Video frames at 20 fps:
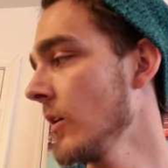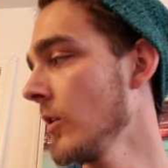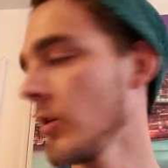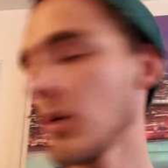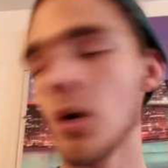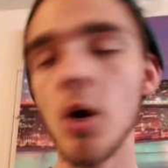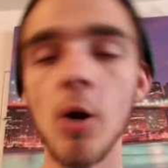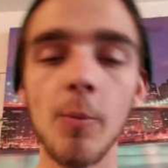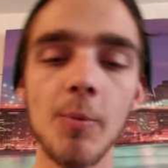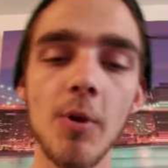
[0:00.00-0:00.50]

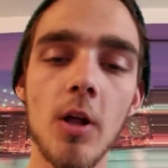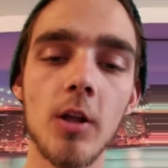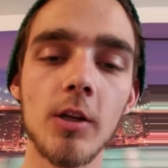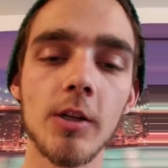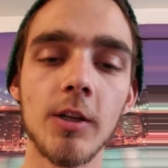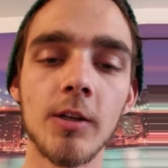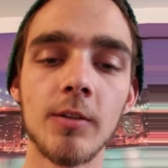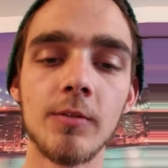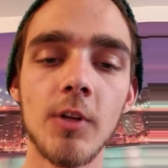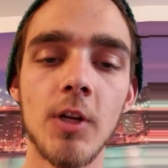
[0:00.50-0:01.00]
hope y'all
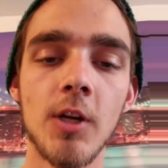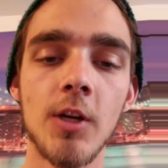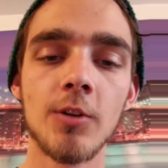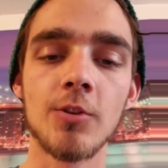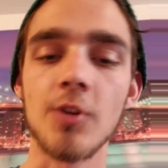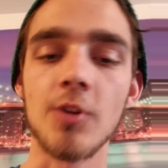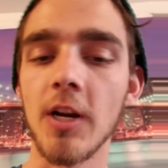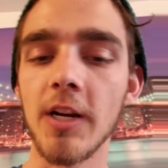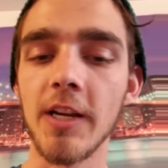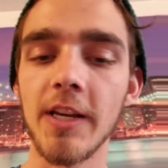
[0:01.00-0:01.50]
are
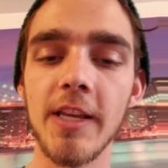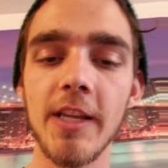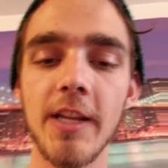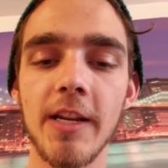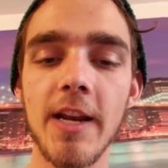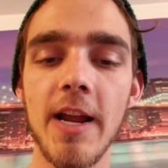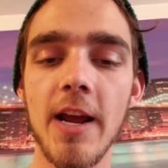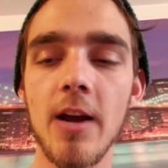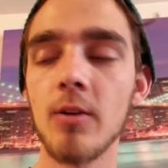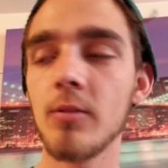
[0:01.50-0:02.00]
trying to get it
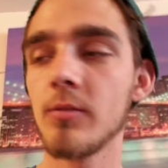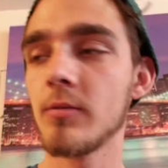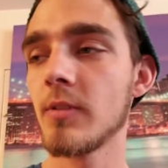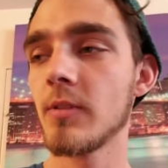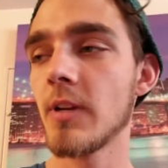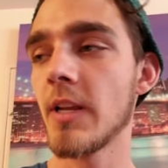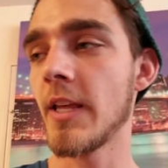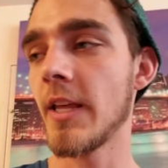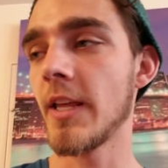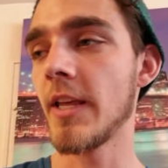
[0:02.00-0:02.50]
out
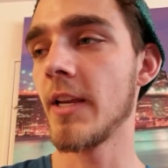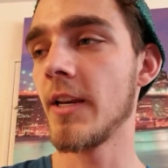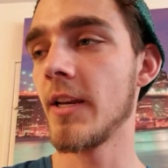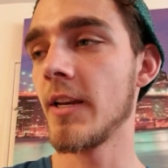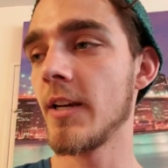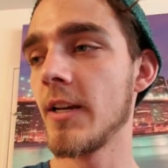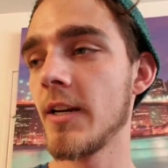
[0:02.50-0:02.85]
and